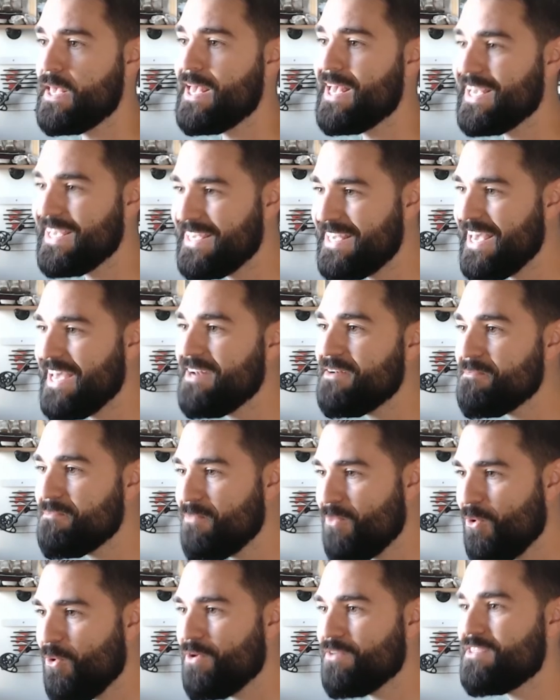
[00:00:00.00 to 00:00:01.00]
Get
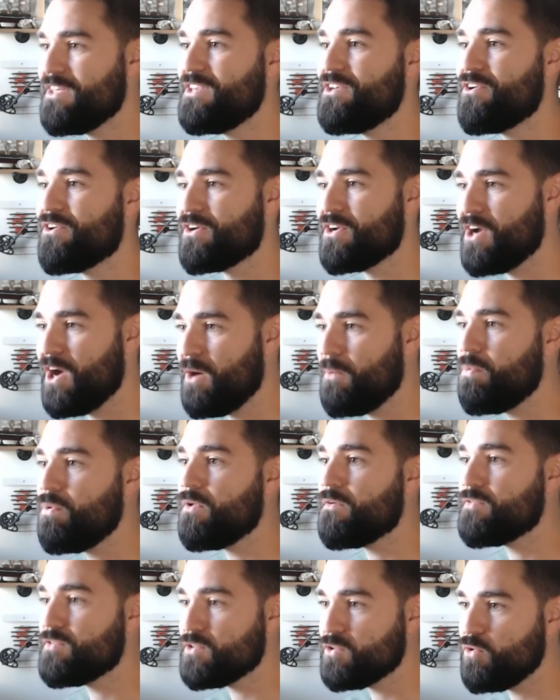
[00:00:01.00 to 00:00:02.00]
more than your couple of
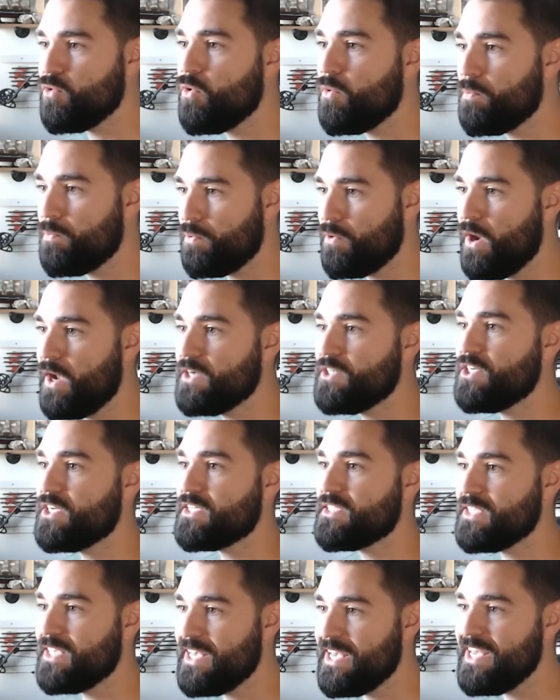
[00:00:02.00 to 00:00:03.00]
school projects
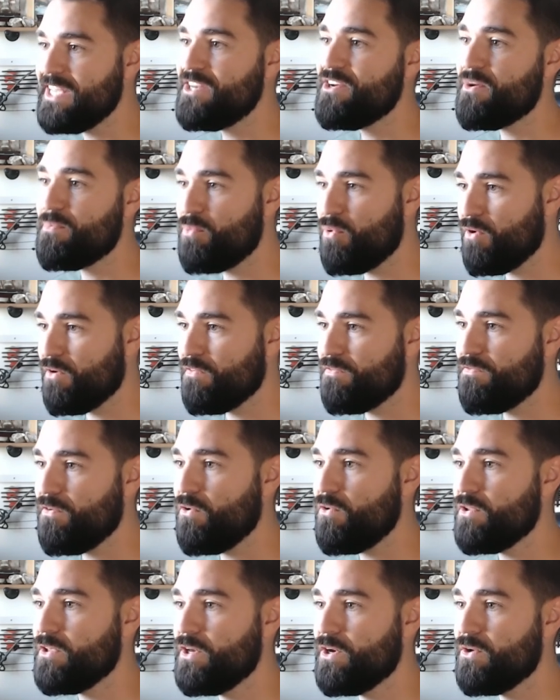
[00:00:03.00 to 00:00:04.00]
in your
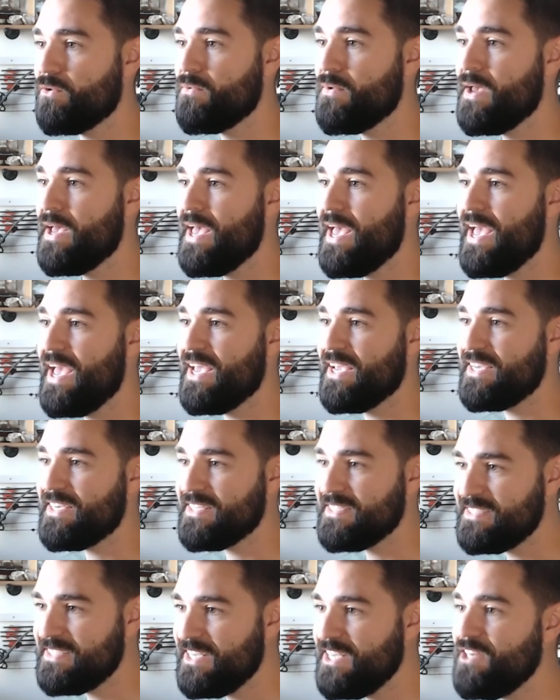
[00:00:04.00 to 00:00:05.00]
portfolio and
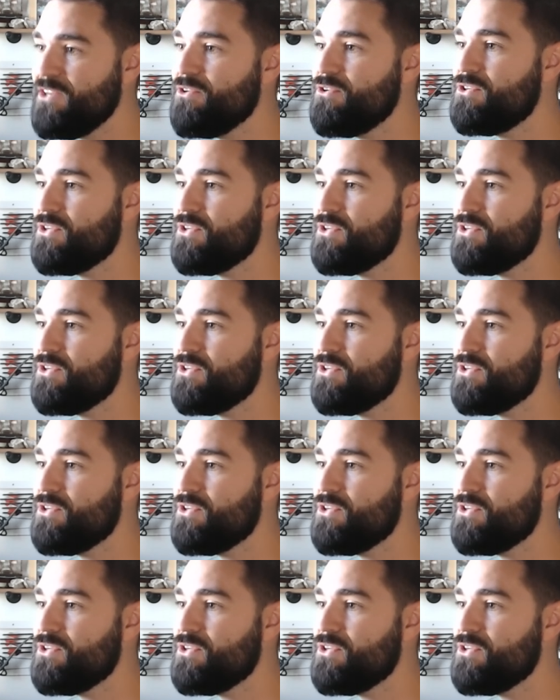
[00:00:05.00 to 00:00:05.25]
continue to